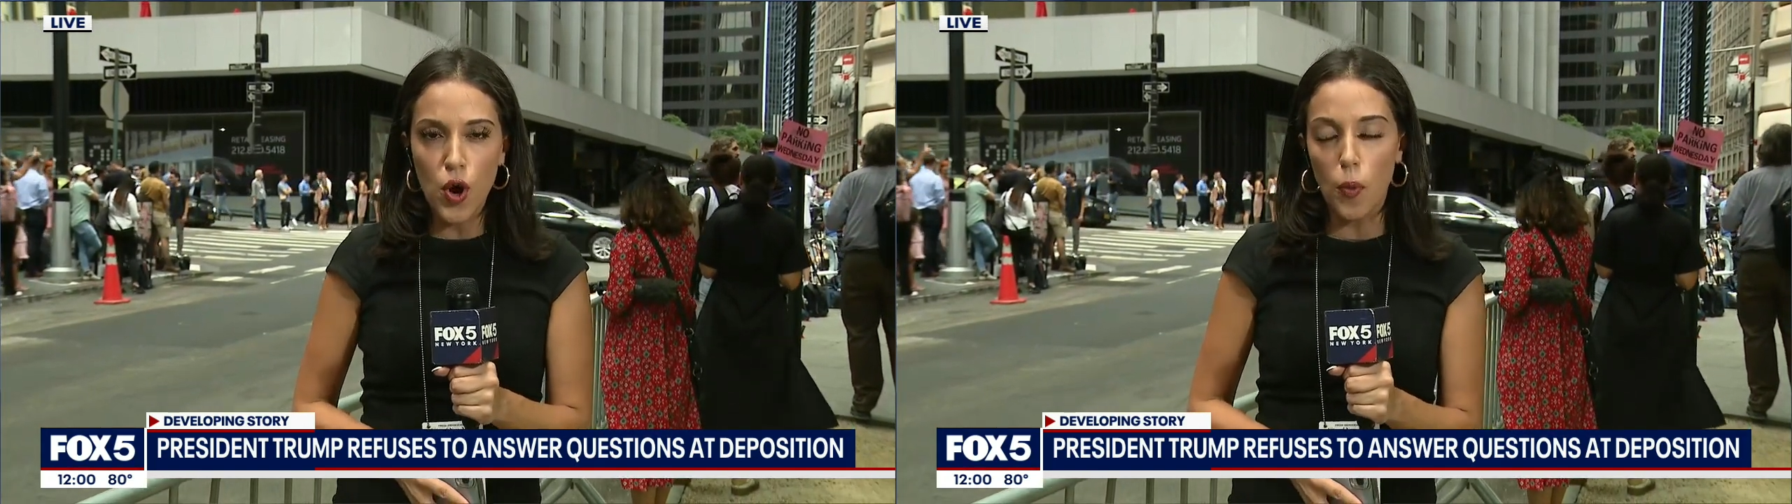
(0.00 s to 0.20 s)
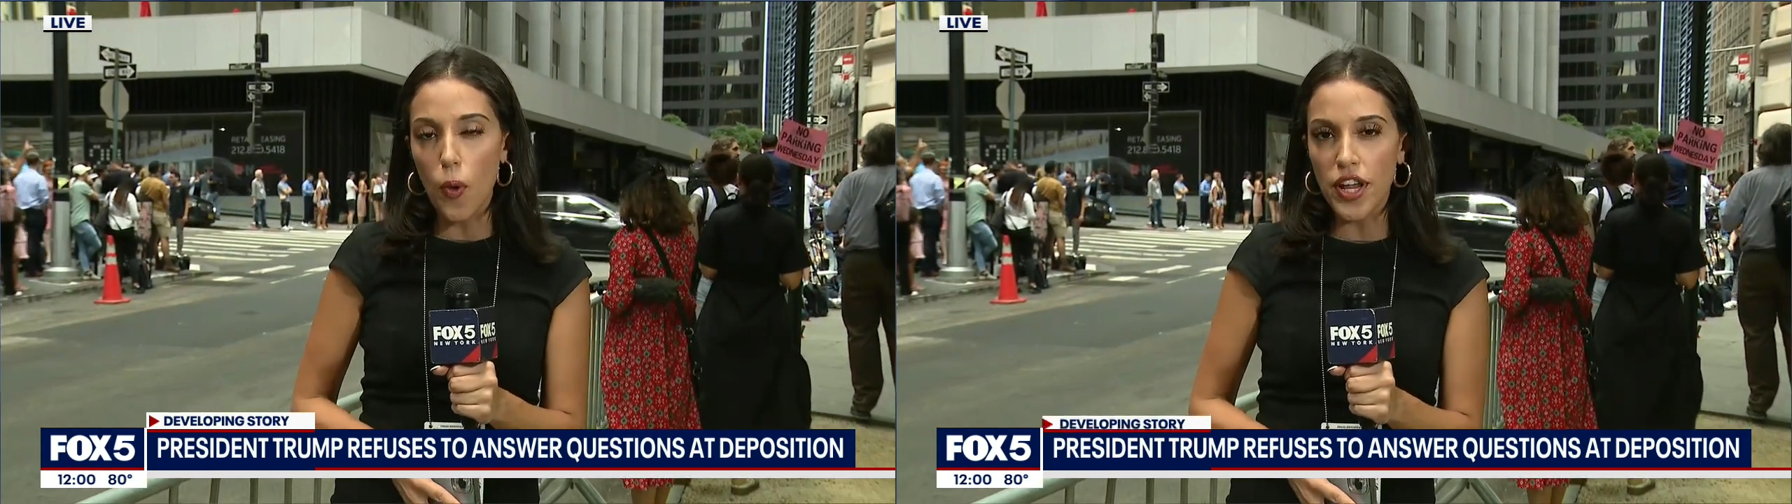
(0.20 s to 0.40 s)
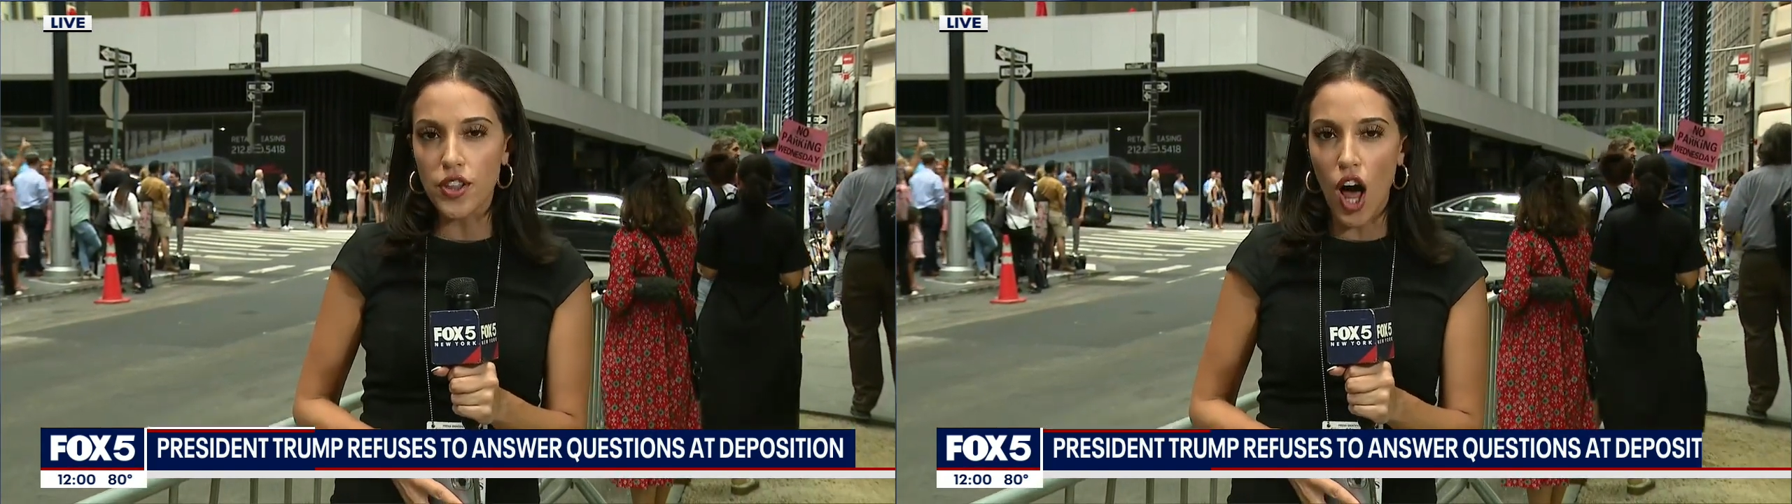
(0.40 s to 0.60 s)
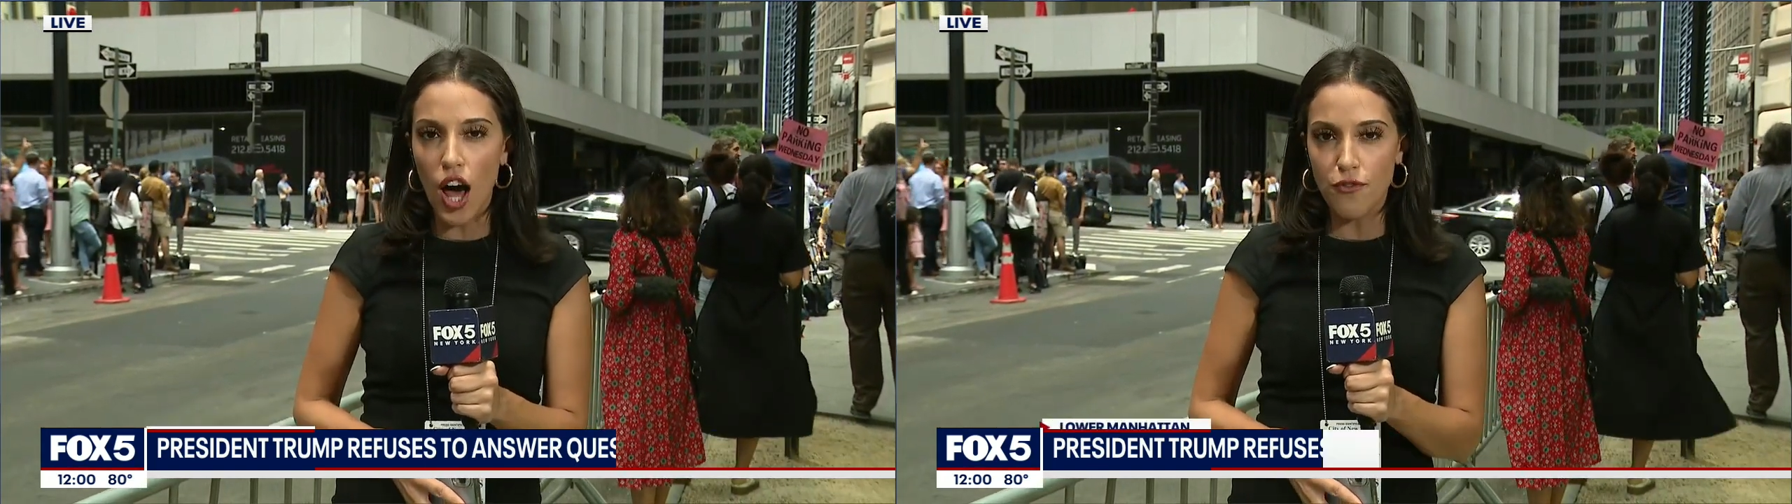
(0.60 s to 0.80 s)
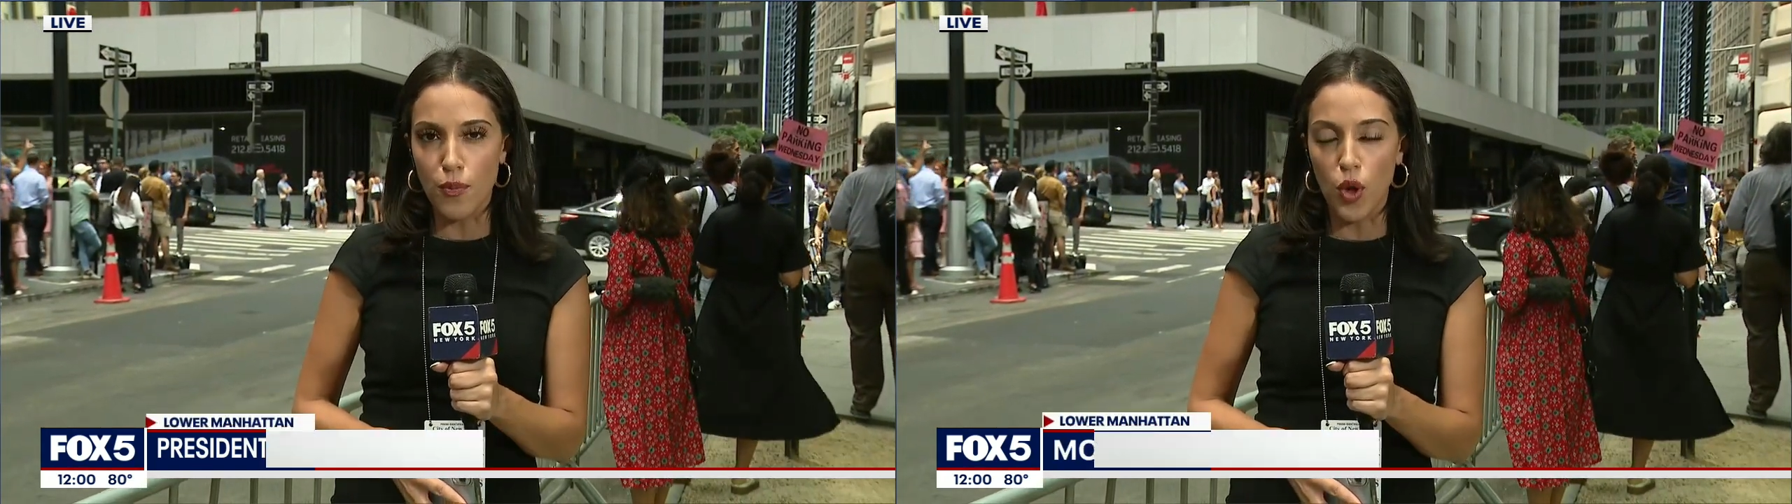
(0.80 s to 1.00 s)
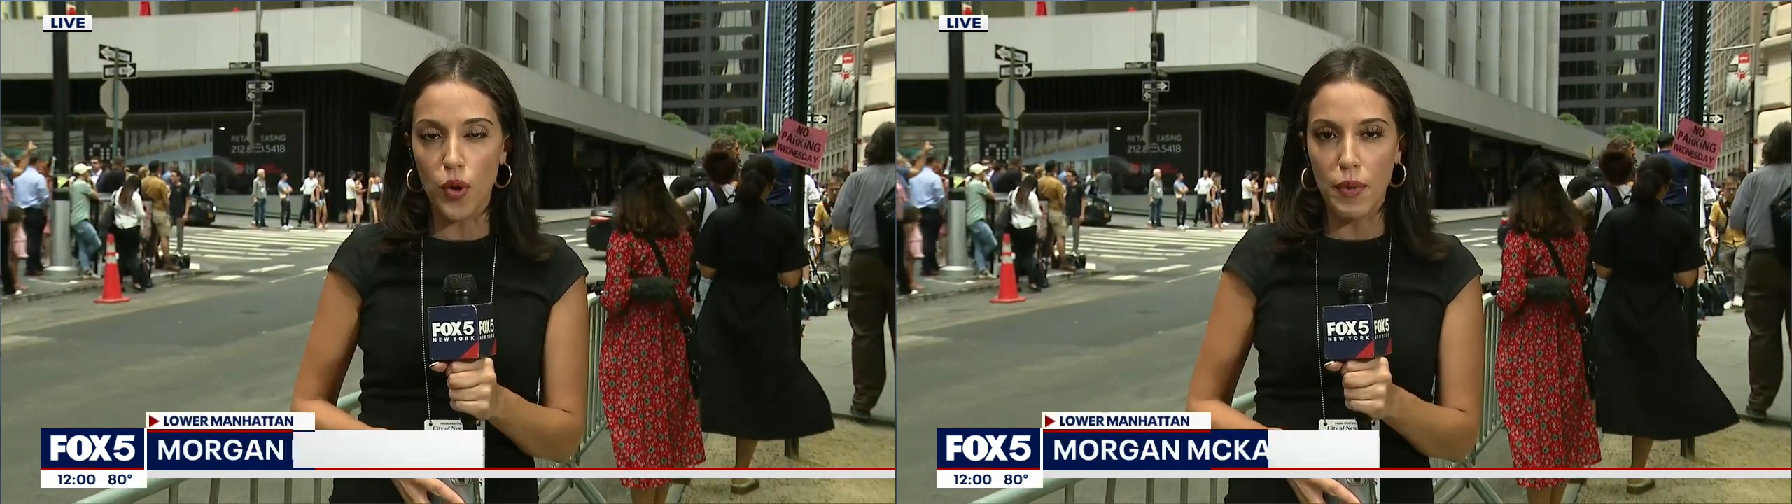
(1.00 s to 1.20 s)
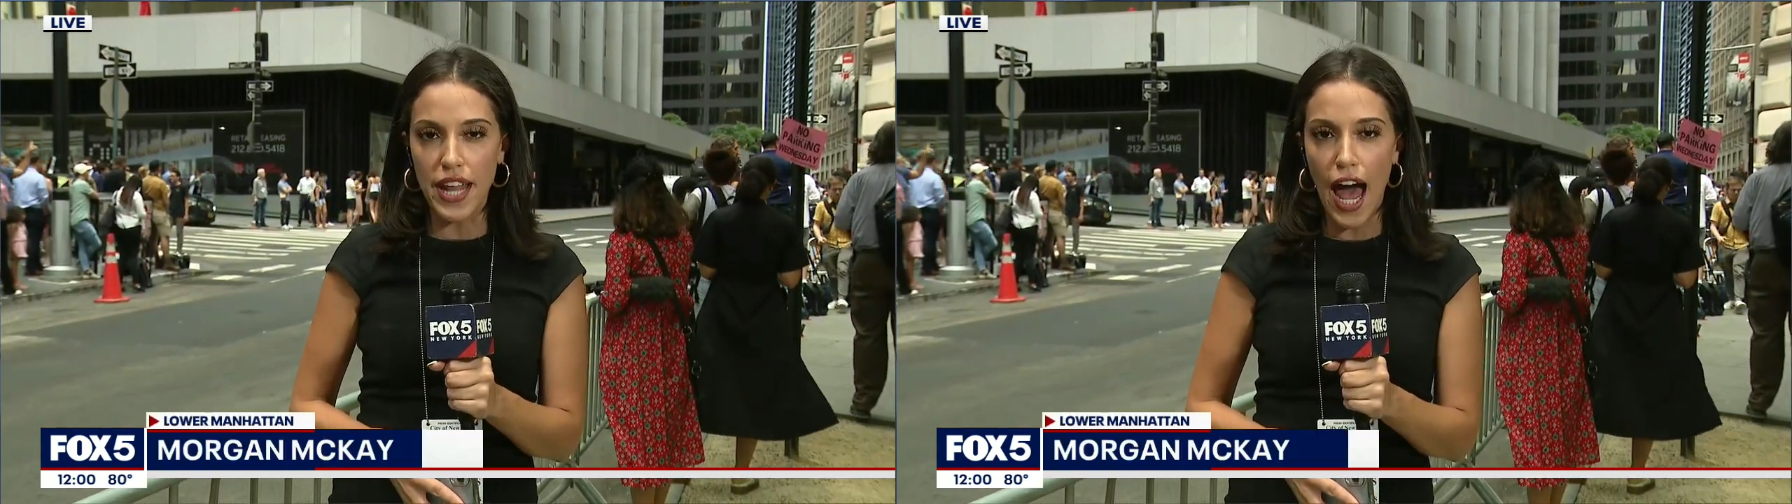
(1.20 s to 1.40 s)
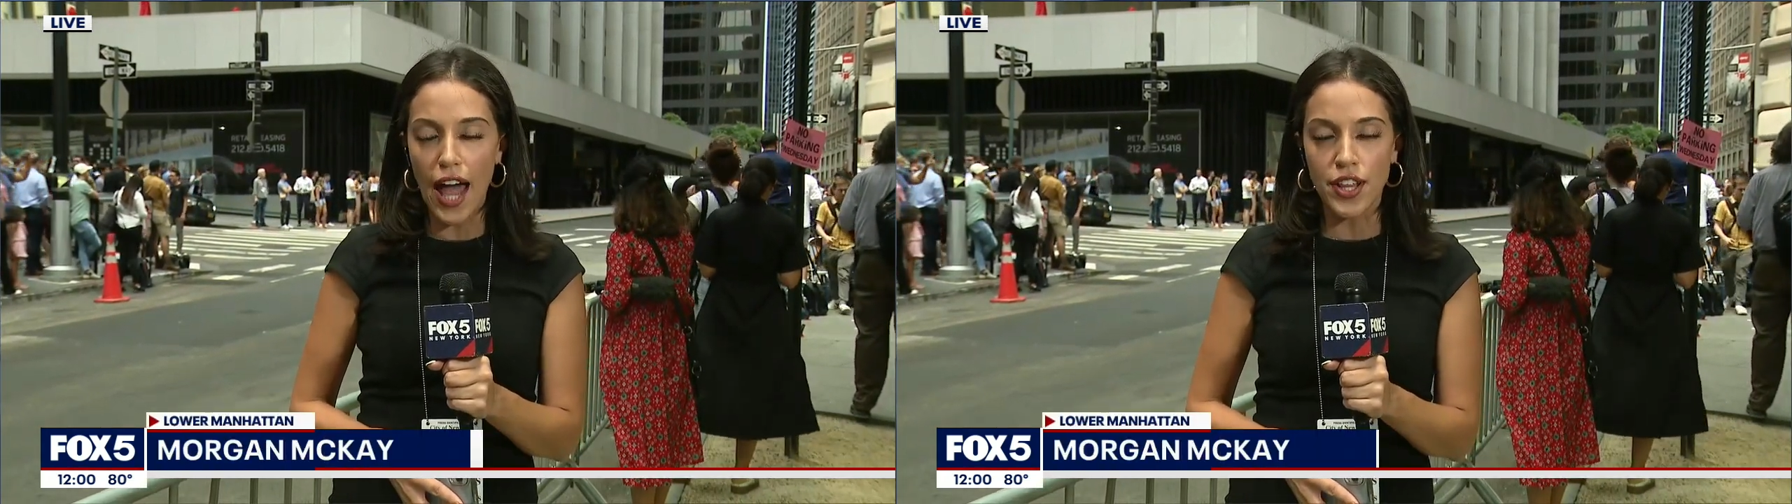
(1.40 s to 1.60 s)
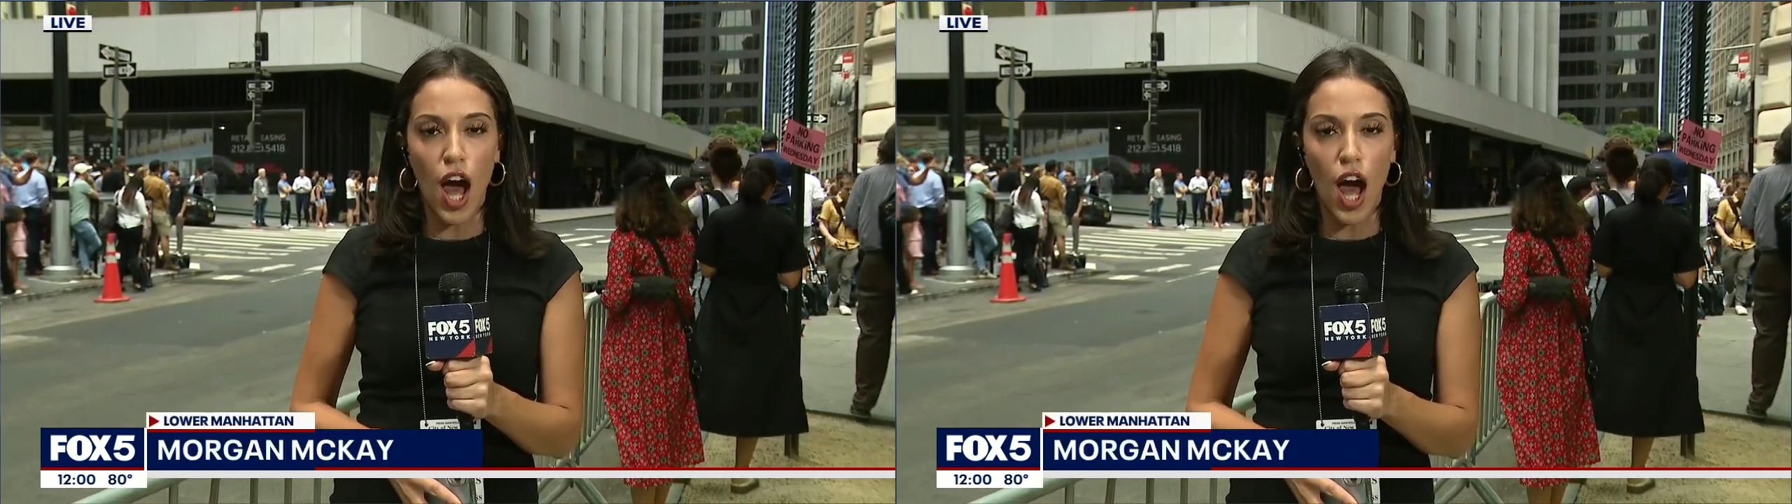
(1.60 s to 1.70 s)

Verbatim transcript: Reporting live from Lower Manhattan,